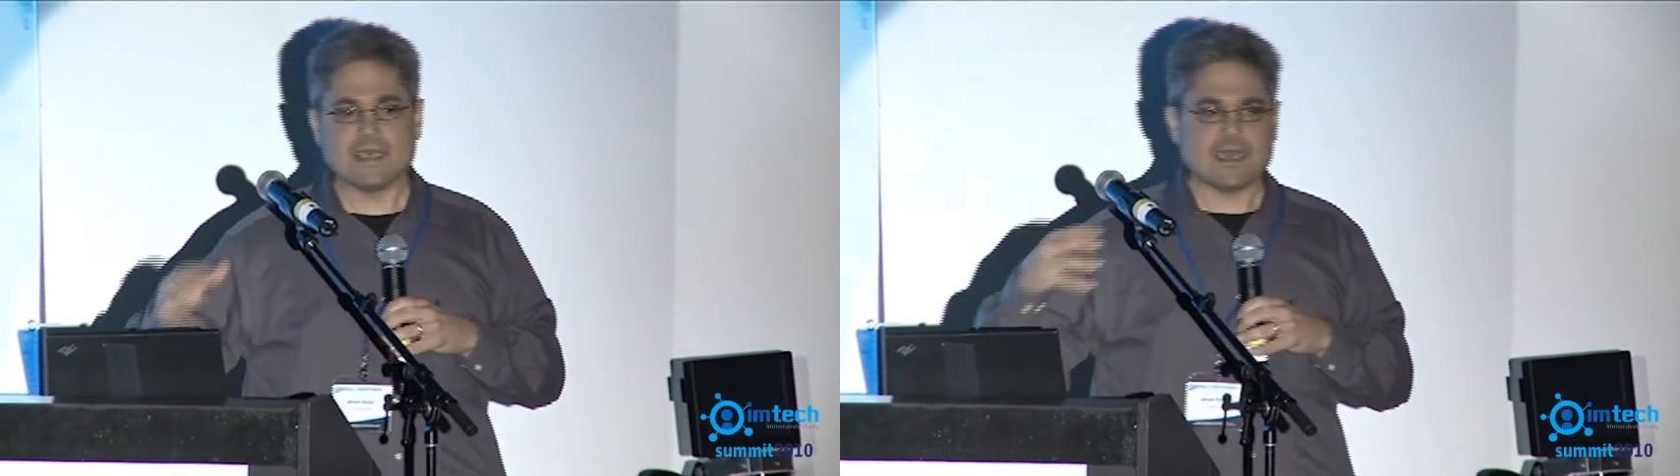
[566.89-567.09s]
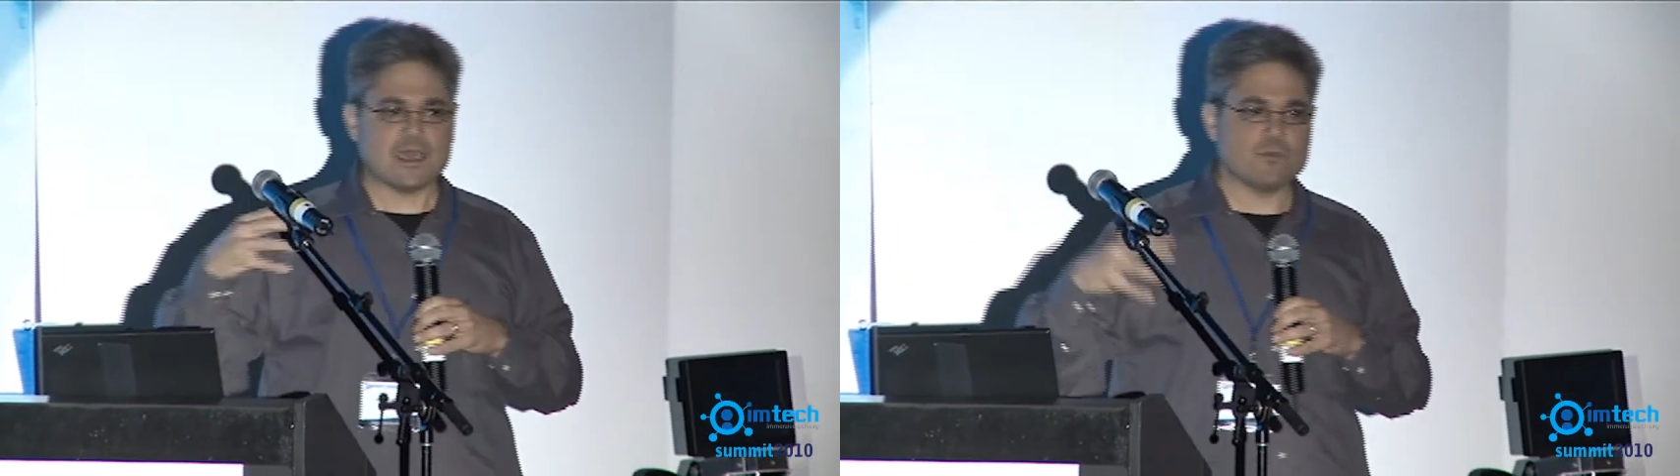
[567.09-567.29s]

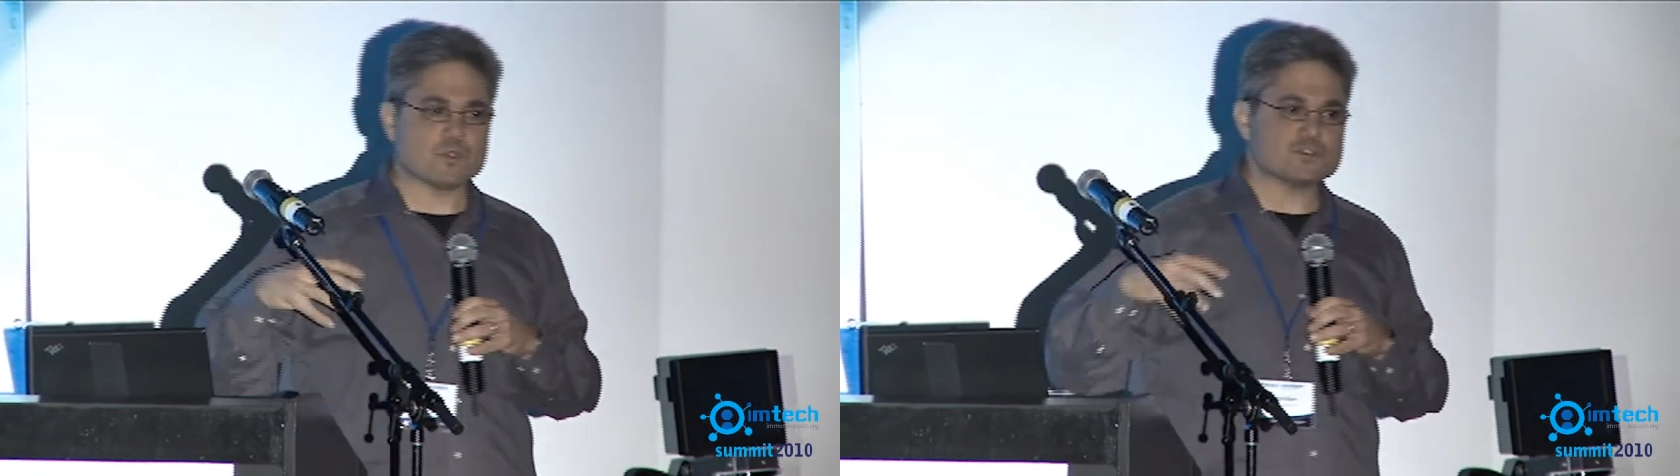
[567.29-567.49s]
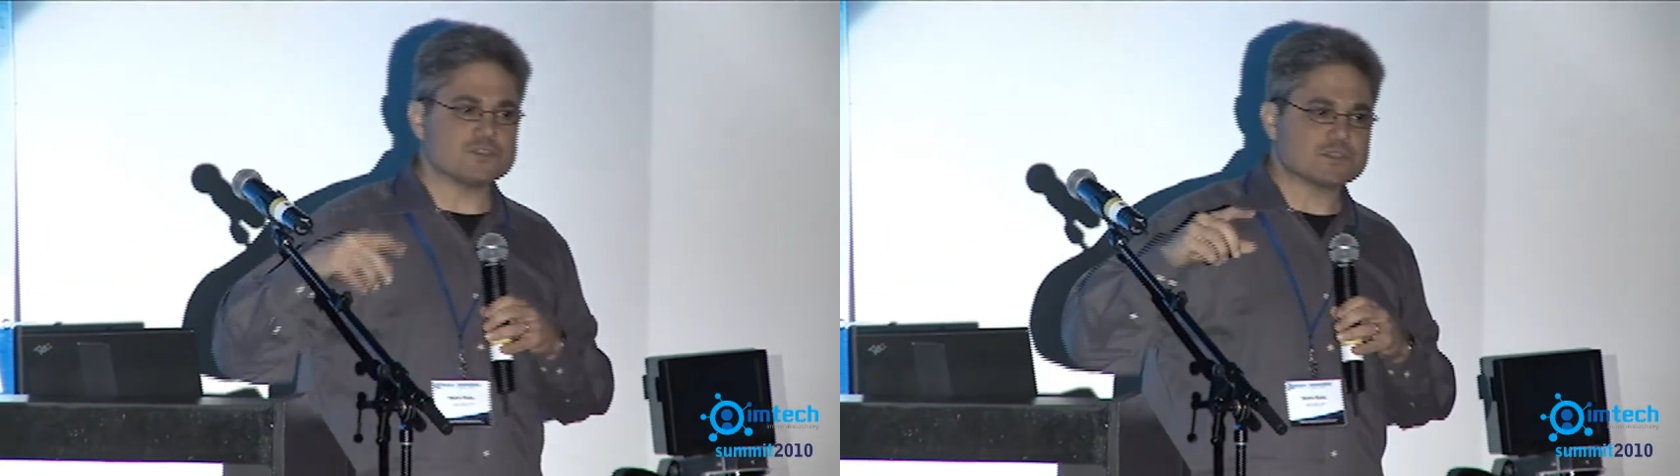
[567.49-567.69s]
how
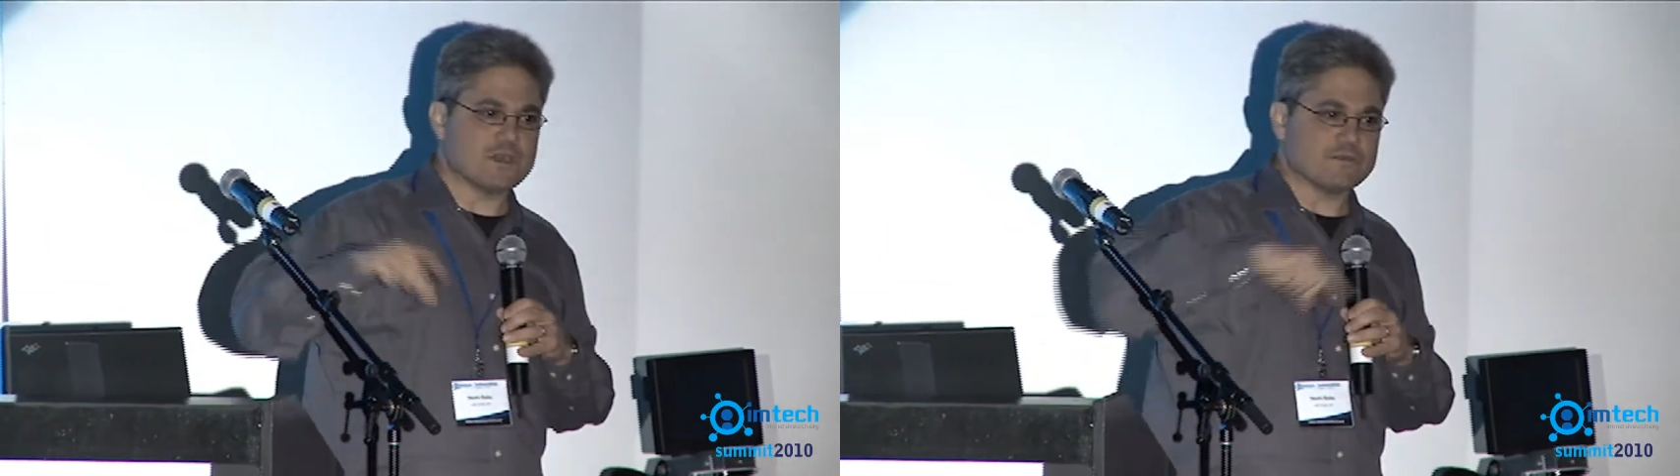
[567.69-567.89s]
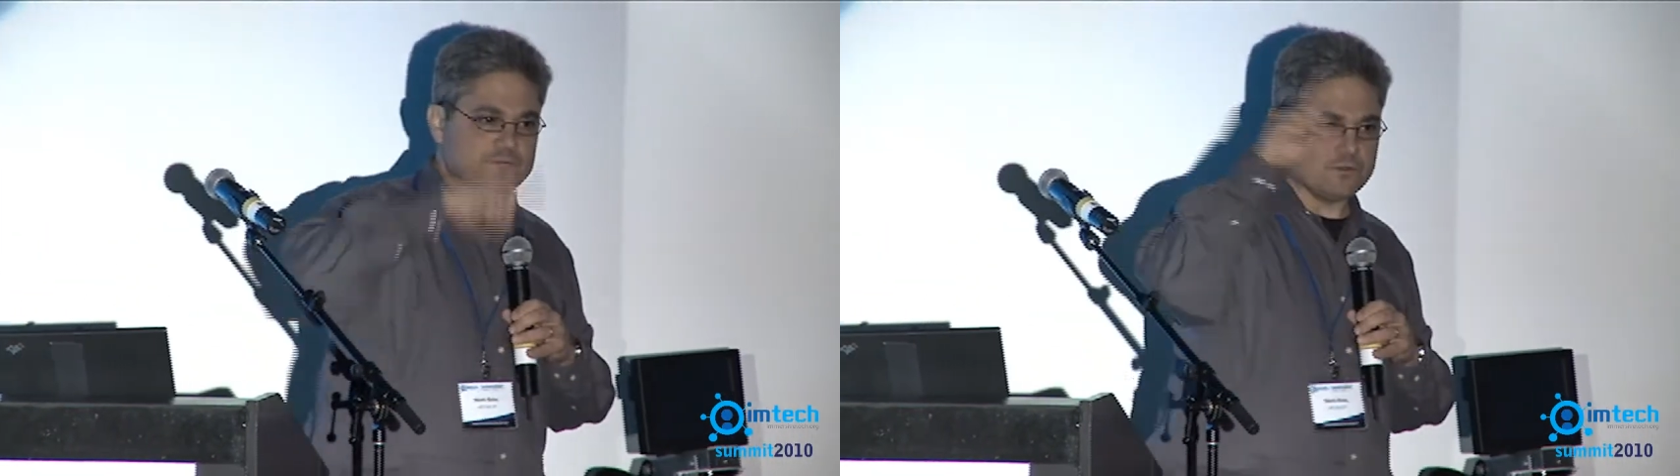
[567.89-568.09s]
immersion's
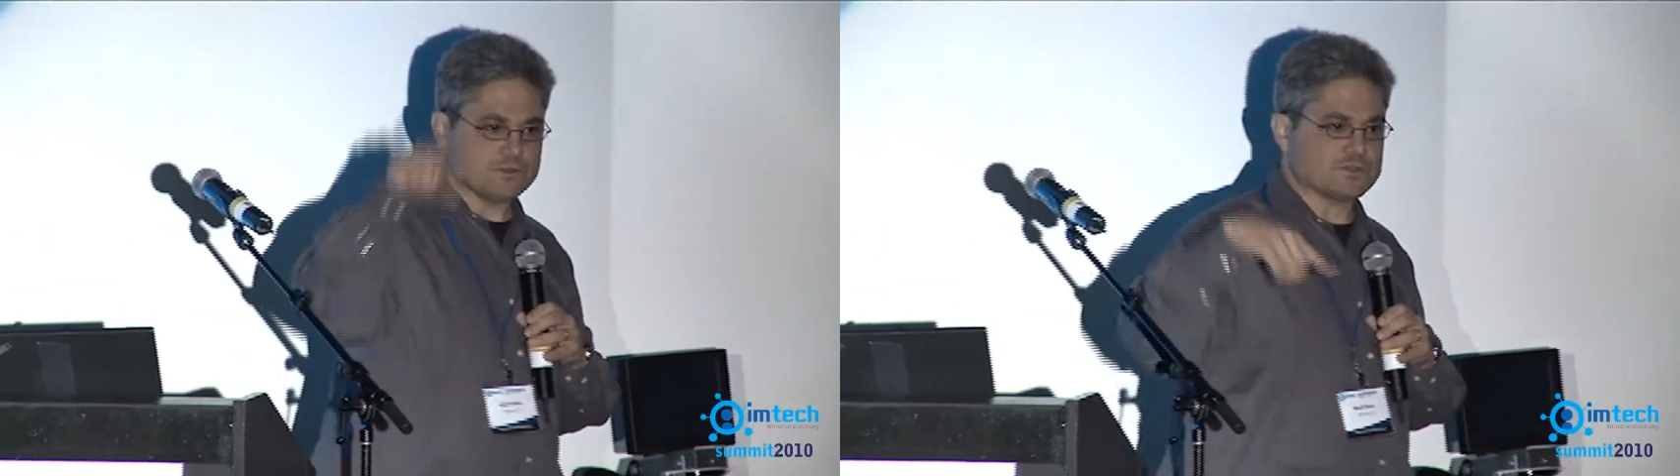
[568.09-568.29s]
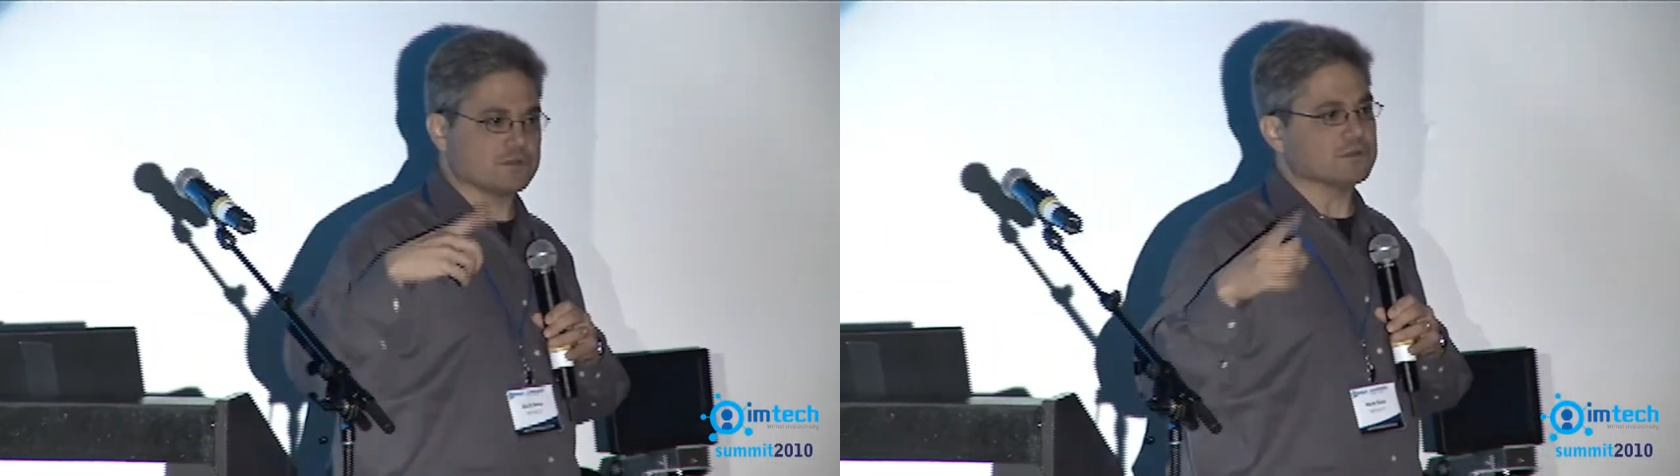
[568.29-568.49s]
gone full
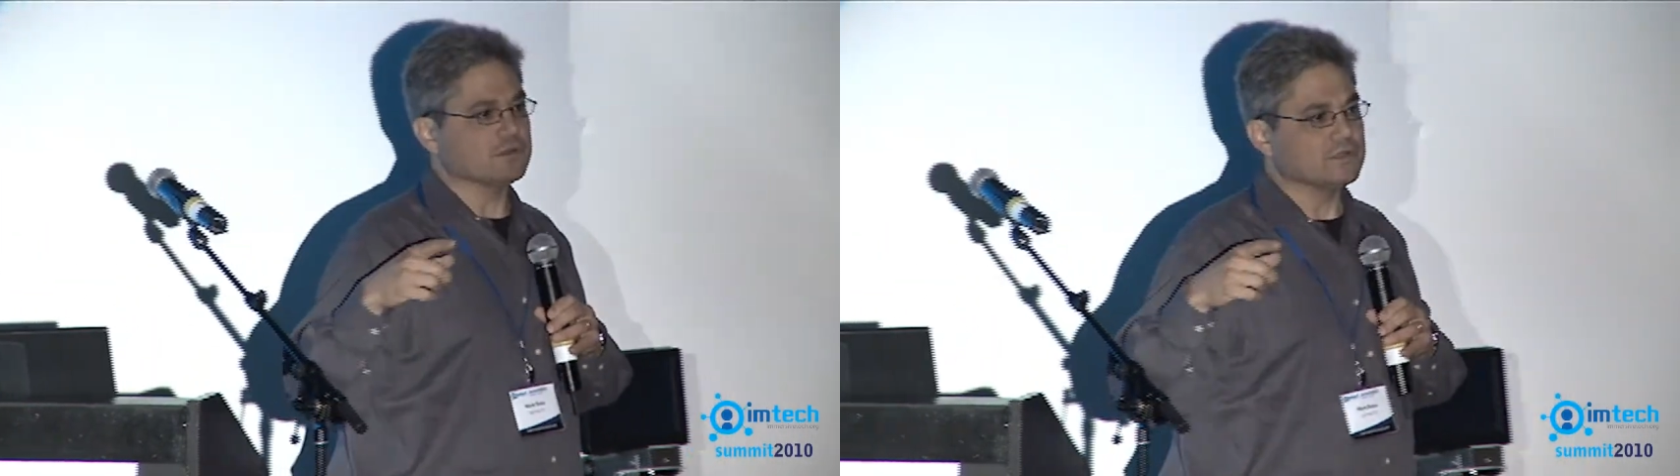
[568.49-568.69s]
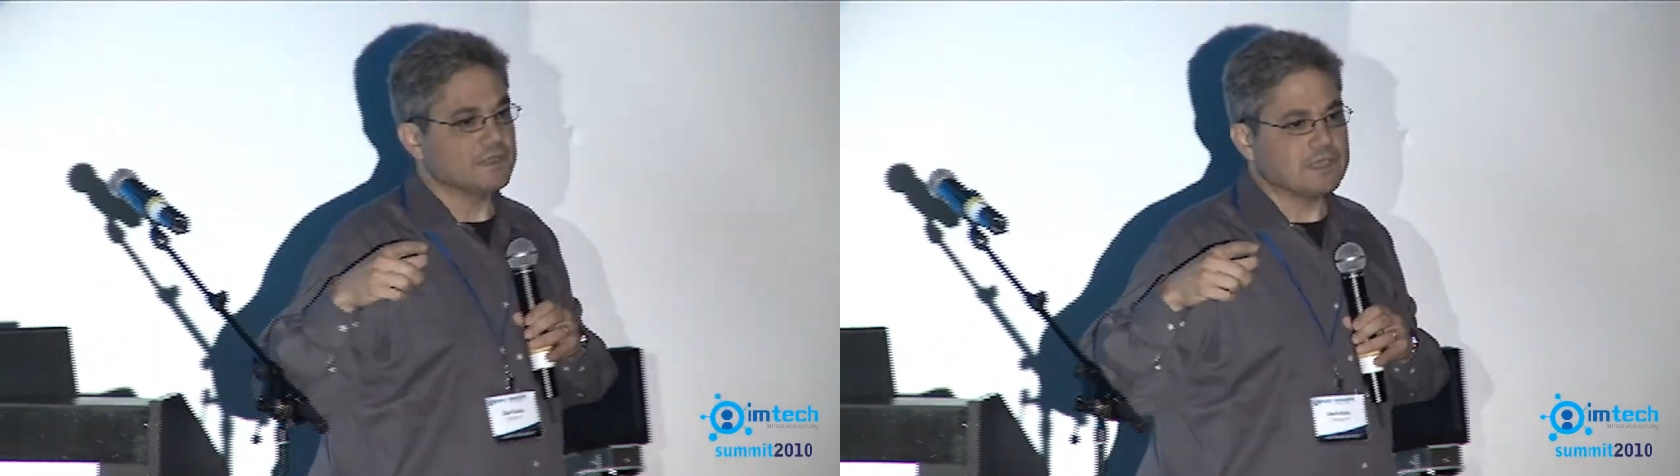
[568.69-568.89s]
circle.